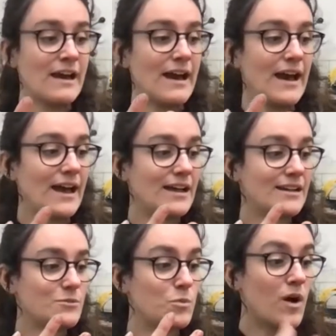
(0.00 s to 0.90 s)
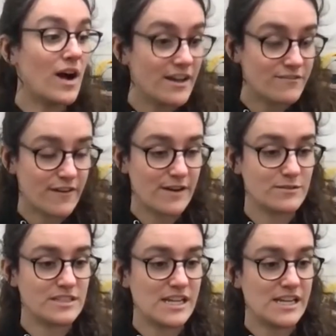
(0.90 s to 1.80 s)
And what I
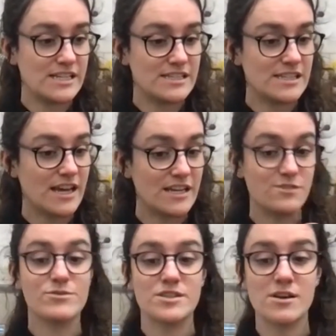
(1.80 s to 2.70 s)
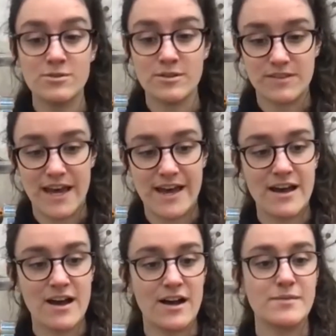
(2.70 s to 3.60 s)
found is that as a result of that,
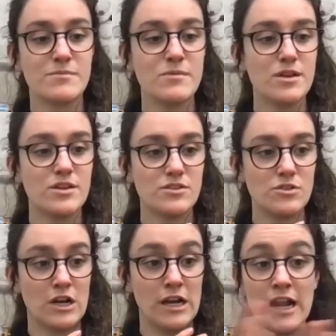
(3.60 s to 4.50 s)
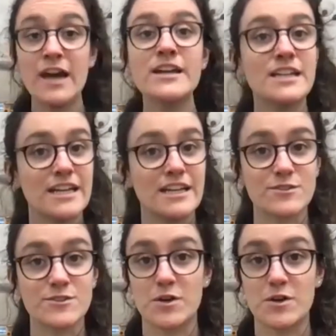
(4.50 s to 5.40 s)
I'm learning
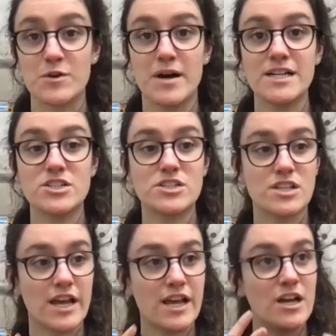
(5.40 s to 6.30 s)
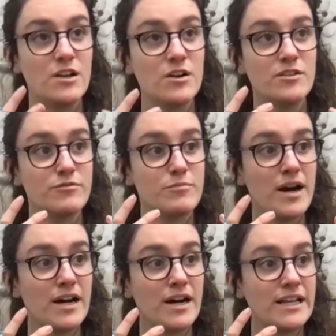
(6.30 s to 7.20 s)
so much. Like a lot of
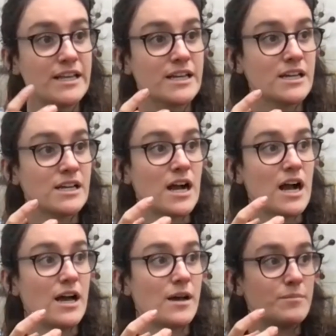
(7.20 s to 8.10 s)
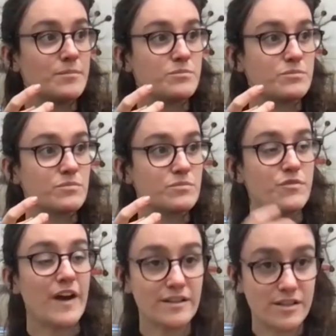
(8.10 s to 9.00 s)
my
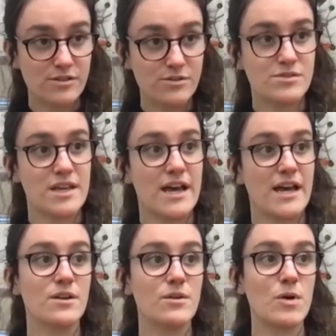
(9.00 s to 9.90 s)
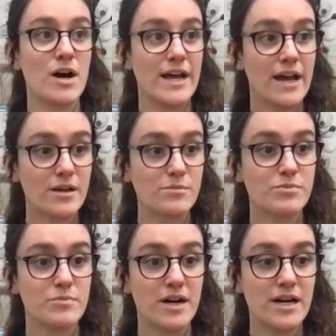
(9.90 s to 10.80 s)
values and what I hope
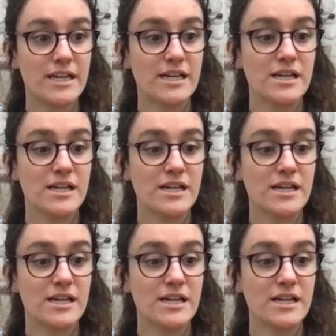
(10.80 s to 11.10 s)
my